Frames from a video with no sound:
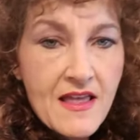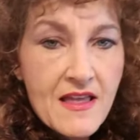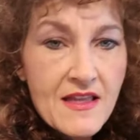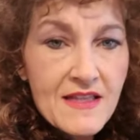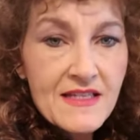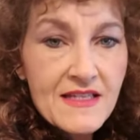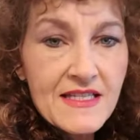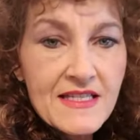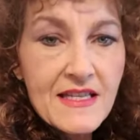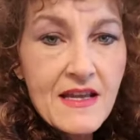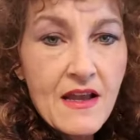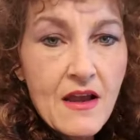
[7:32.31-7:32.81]

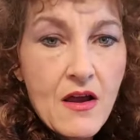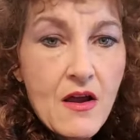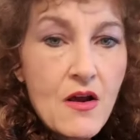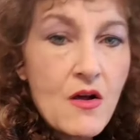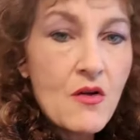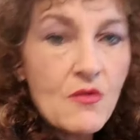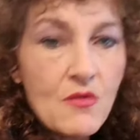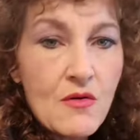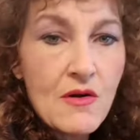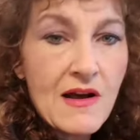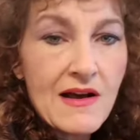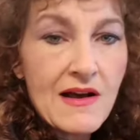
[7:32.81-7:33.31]

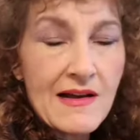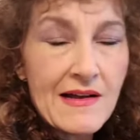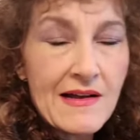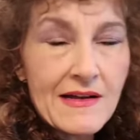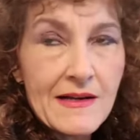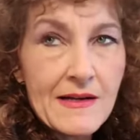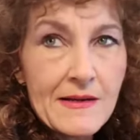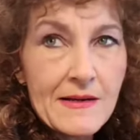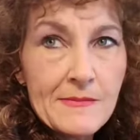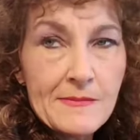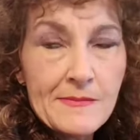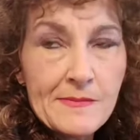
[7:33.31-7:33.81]
So
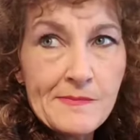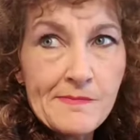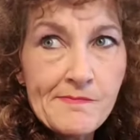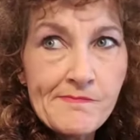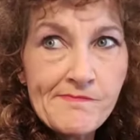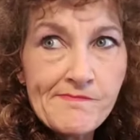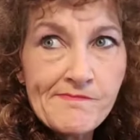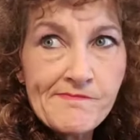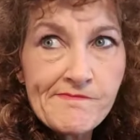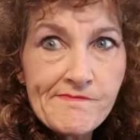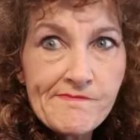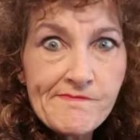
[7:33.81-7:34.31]

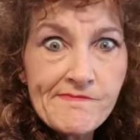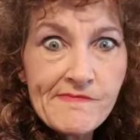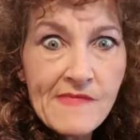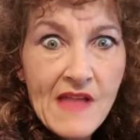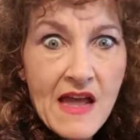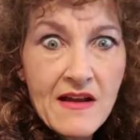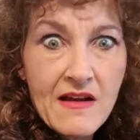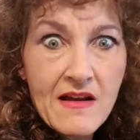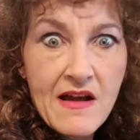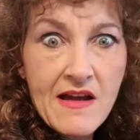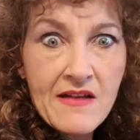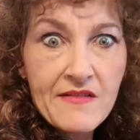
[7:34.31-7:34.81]

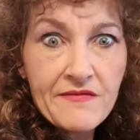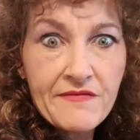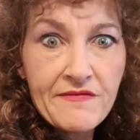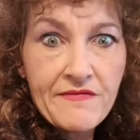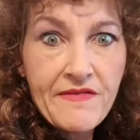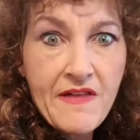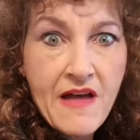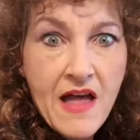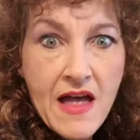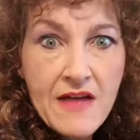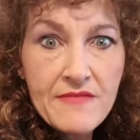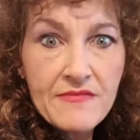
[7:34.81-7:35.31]
I got
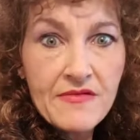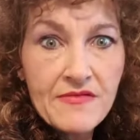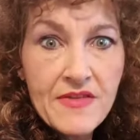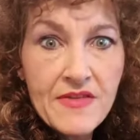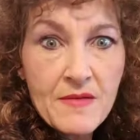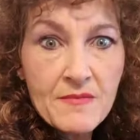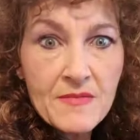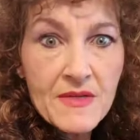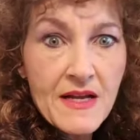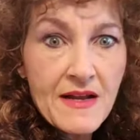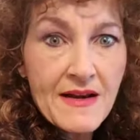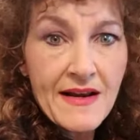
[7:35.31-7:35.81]
5 of
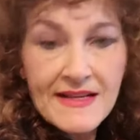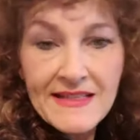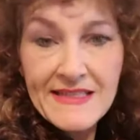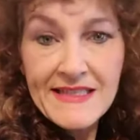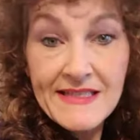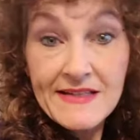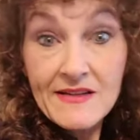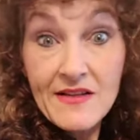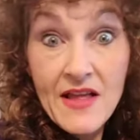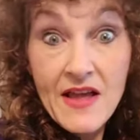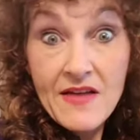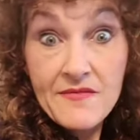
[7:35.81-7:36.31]
them done. I
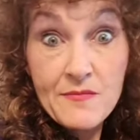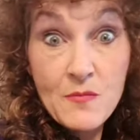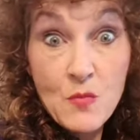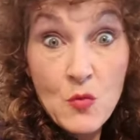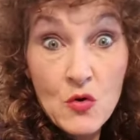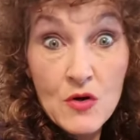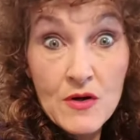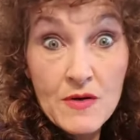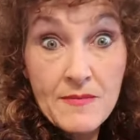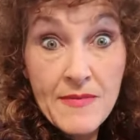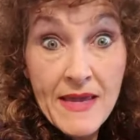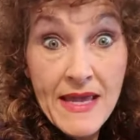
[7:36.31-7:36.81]
still have
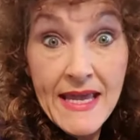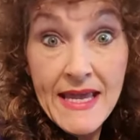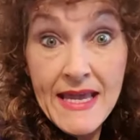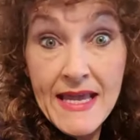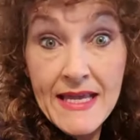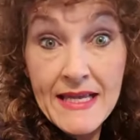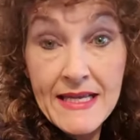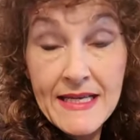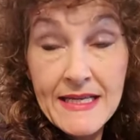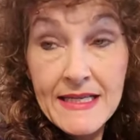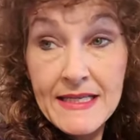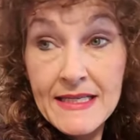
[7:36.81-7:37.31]
more to
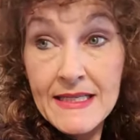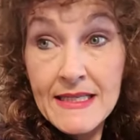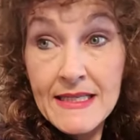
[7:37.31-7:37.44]
make.